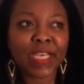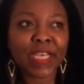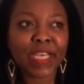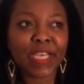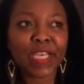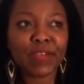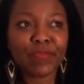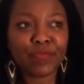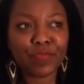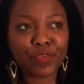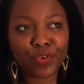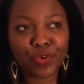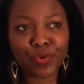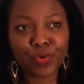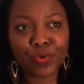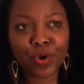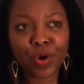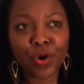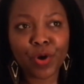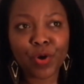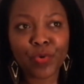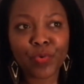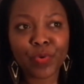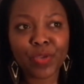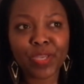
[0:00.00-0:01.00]
If you
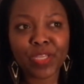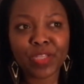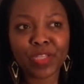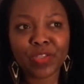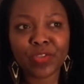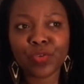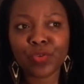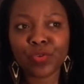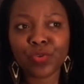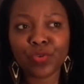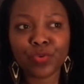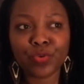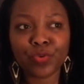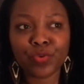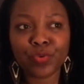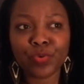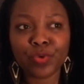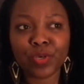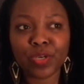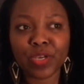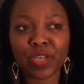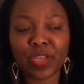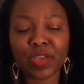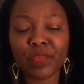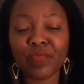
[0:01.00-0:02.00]
go
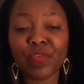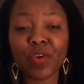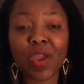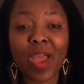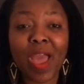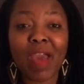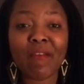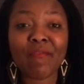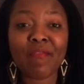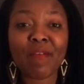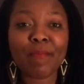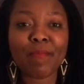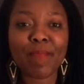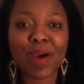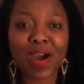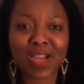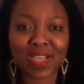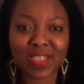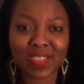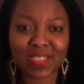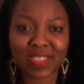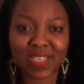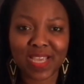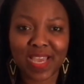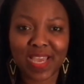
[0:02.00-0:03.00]
into, if you have a
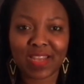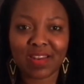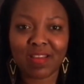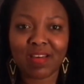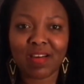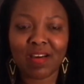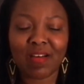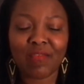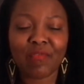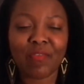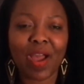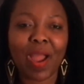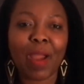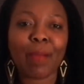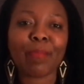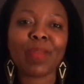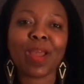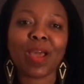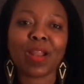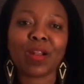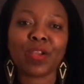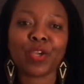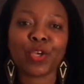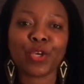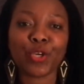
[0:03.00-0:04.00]
mindset of I'm
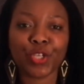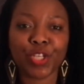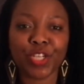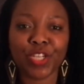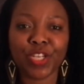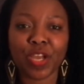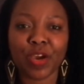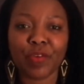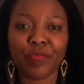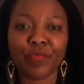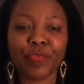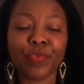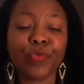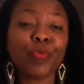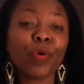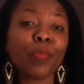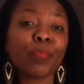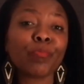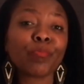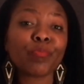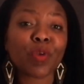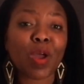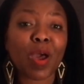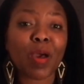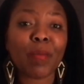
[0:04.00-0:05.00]
not good enough, you will
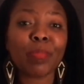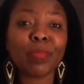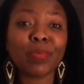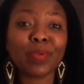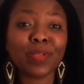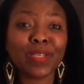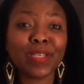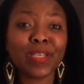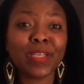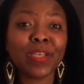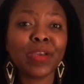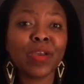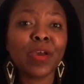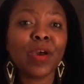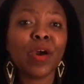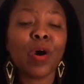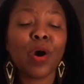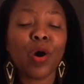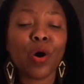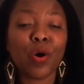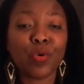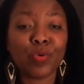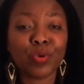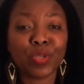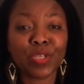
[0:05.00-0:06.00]
probably
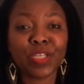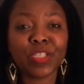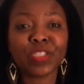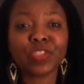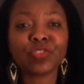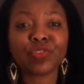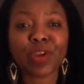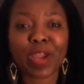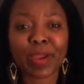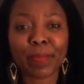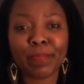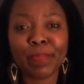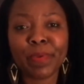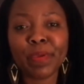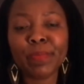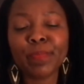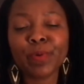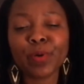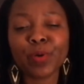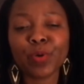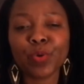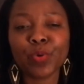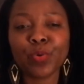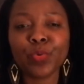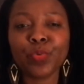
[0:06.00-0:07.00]
only attract
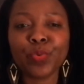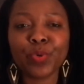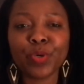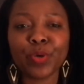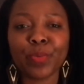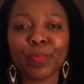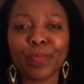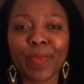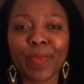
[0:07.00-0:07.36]
people who will